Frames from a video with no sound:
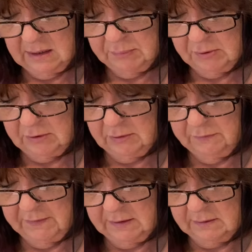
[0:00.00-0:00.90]
a
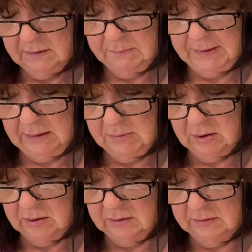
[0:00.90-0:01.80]
Peruvian Pima
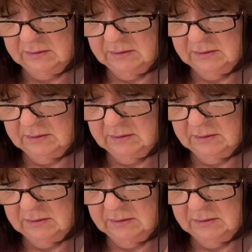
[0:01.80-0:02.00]
cotton.